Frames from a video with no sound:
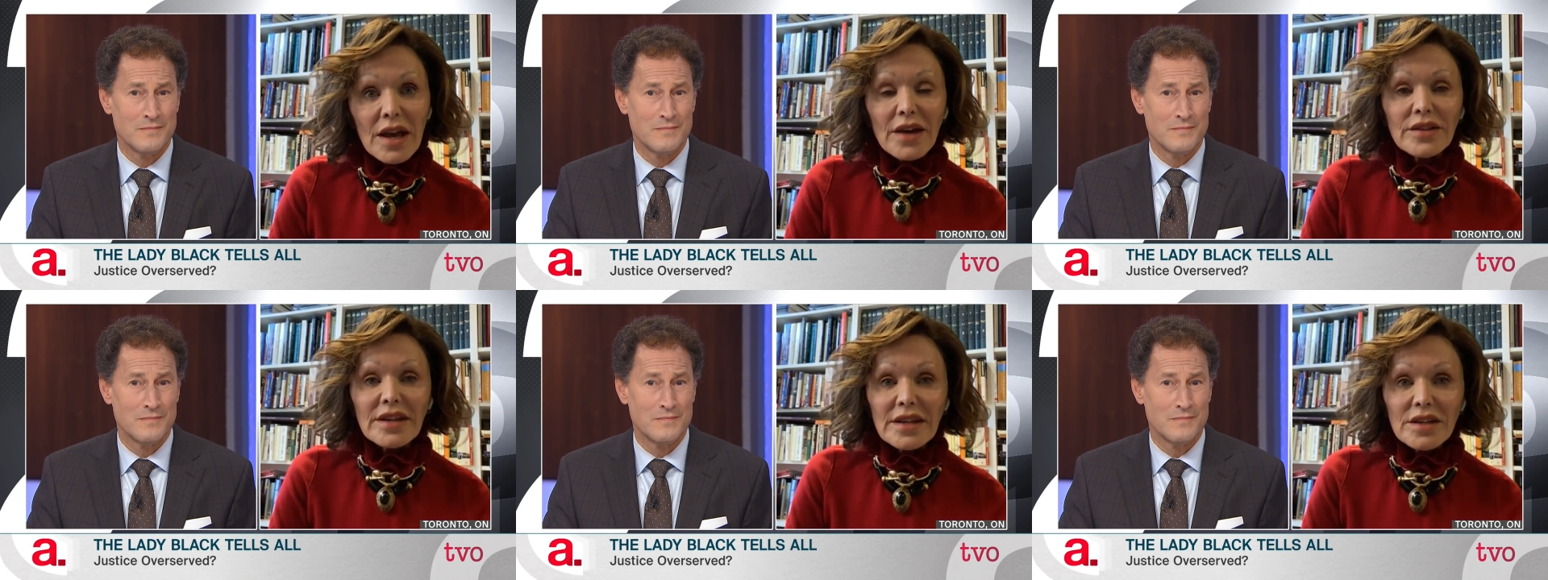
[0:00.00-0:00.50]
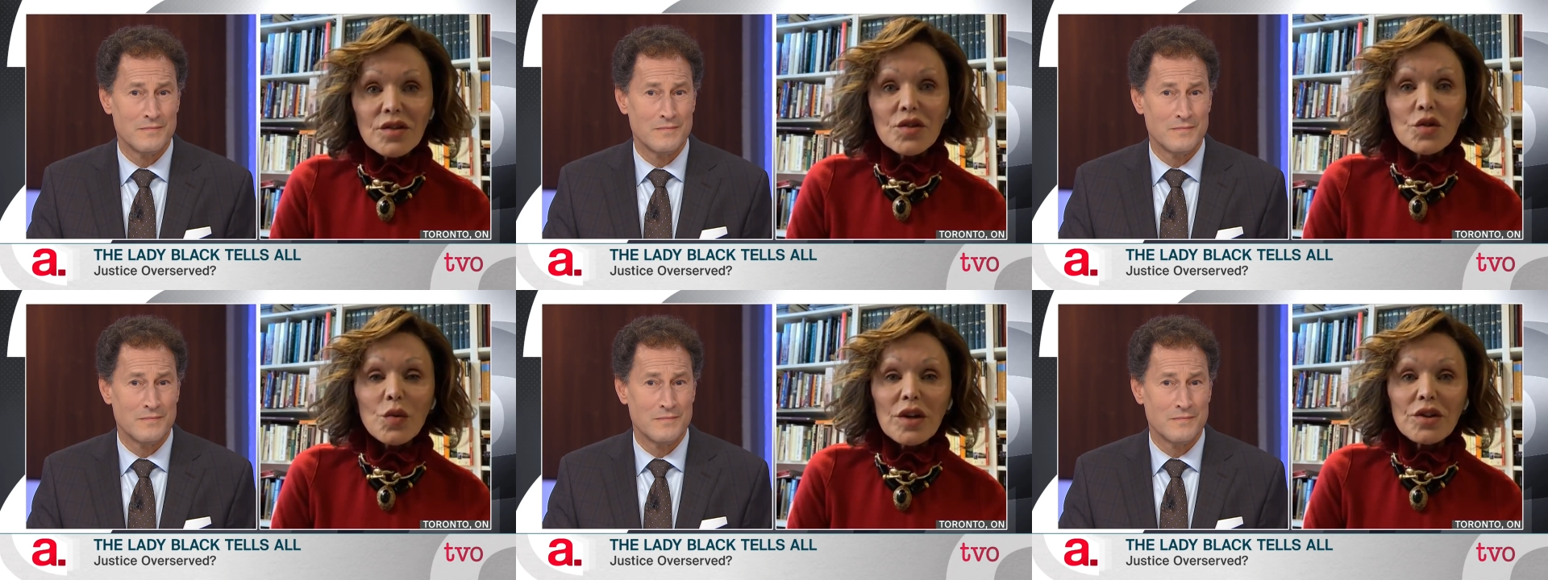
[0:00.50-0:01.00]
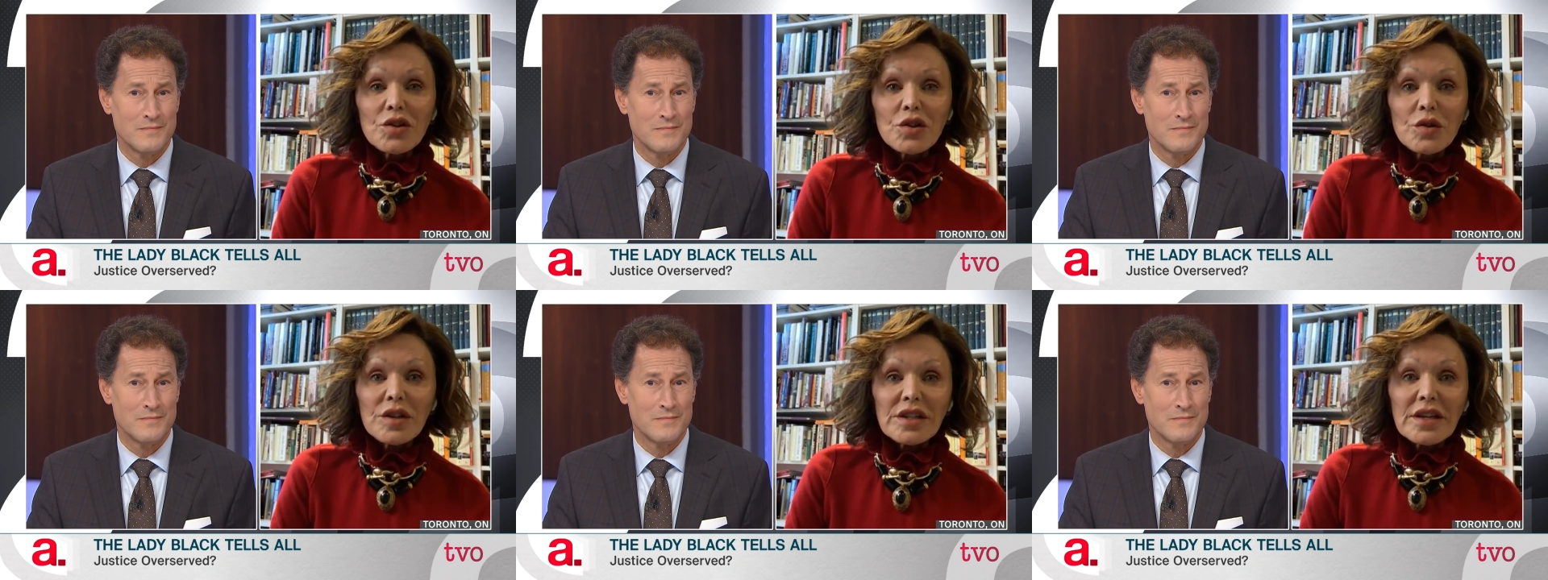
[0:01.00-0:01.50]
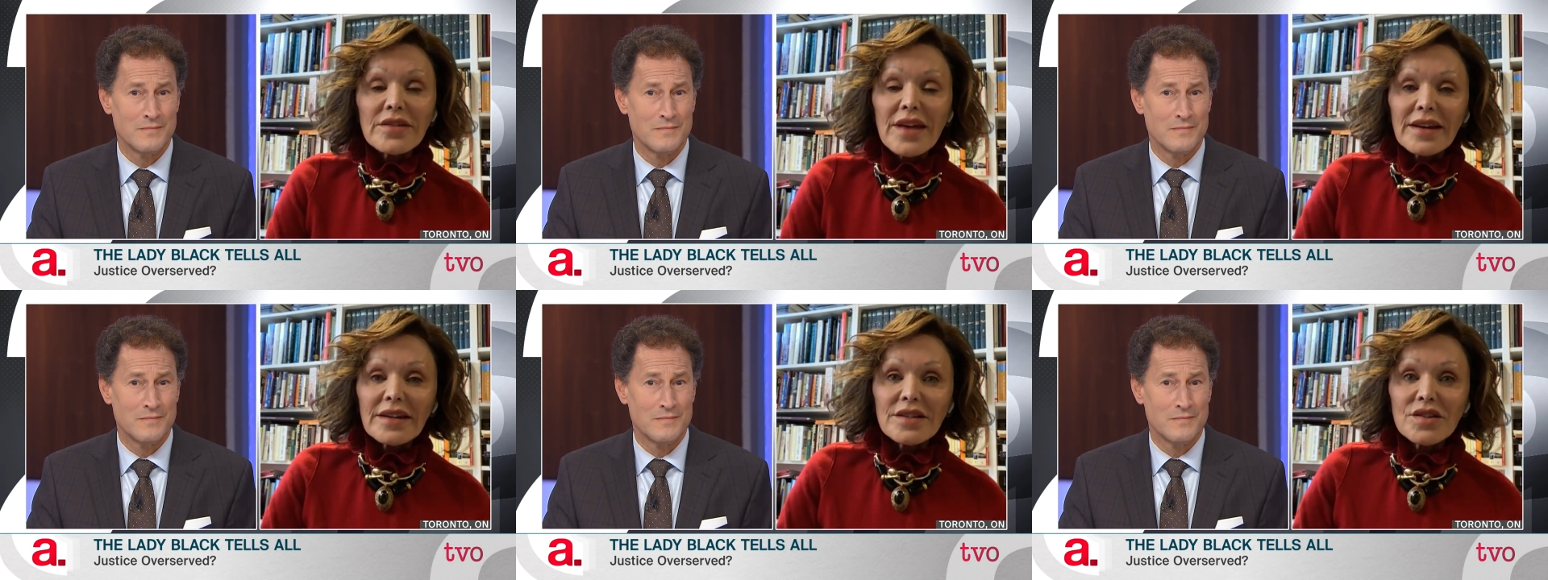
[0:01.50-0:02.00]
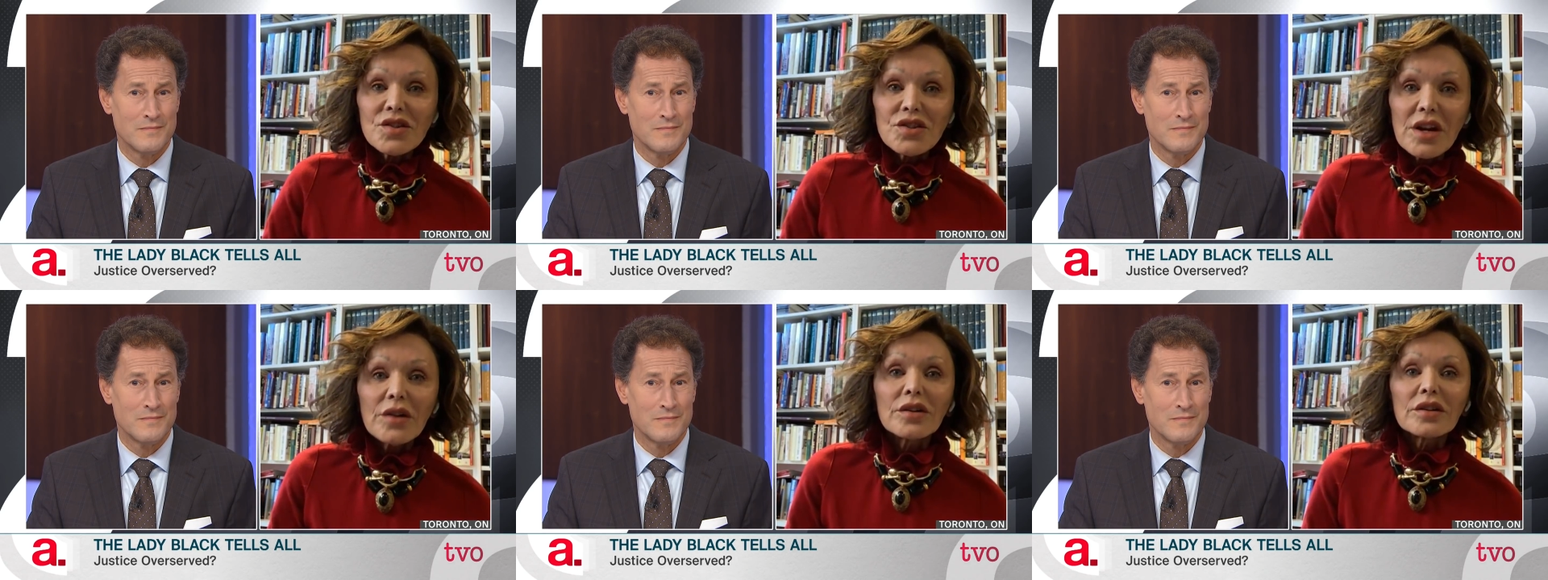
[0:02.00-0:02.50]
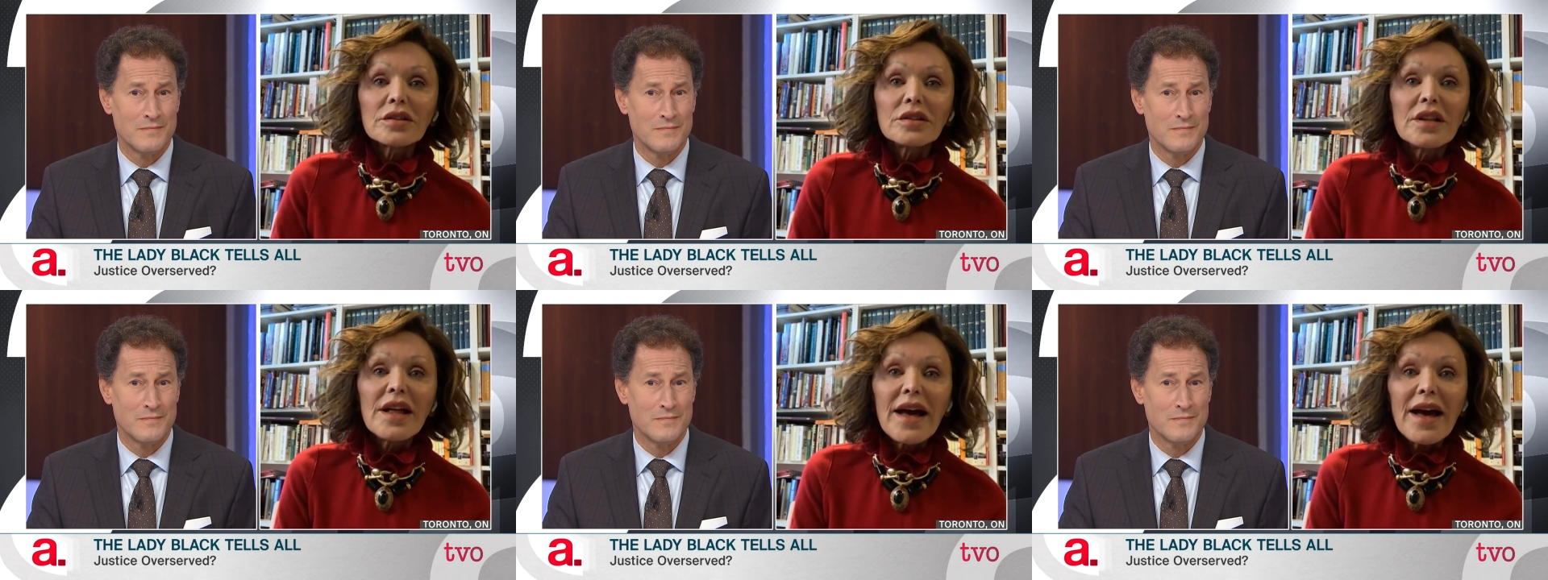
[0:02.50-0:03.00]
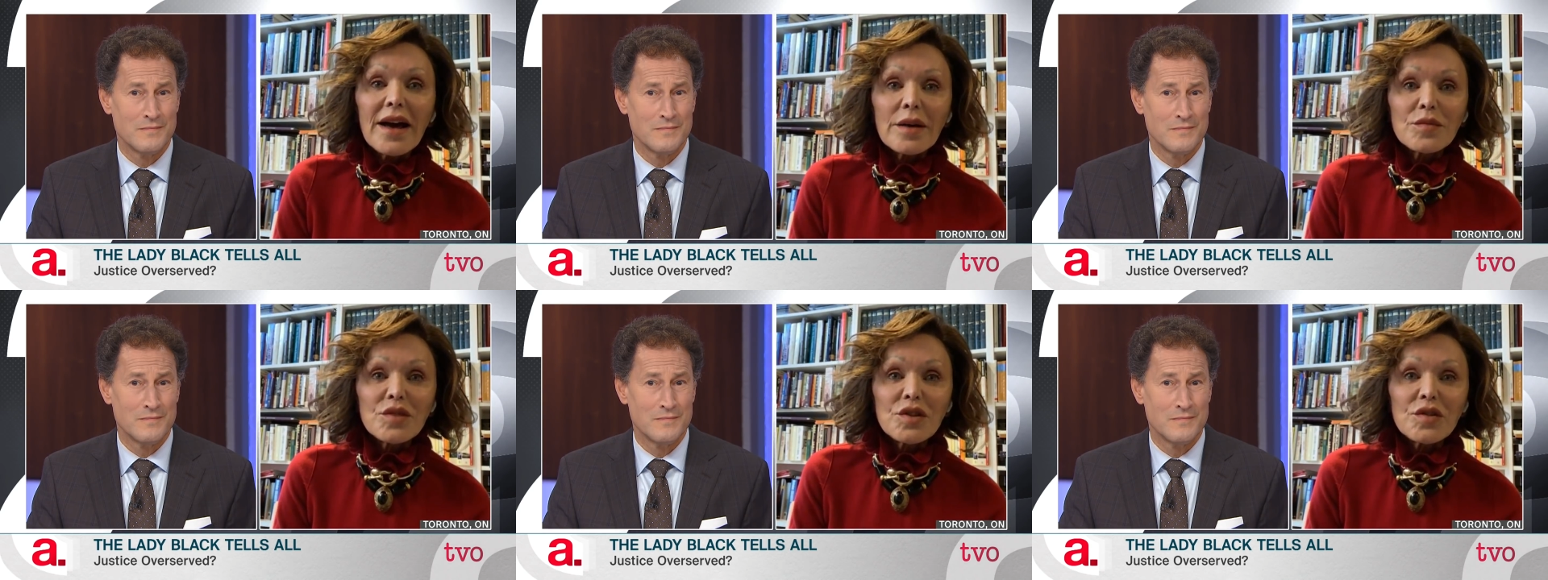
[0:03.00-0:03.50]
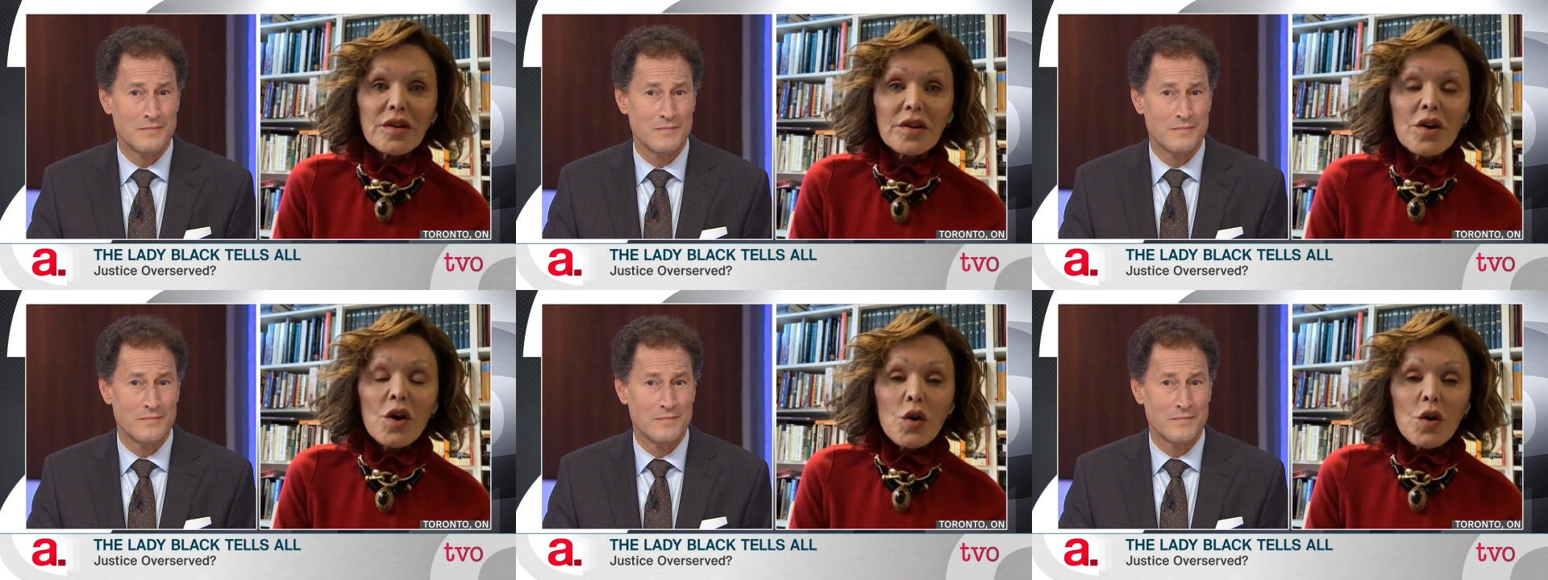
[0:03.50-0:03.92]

Speaker 1: And the easiest way to do it in that hysterical atmosphere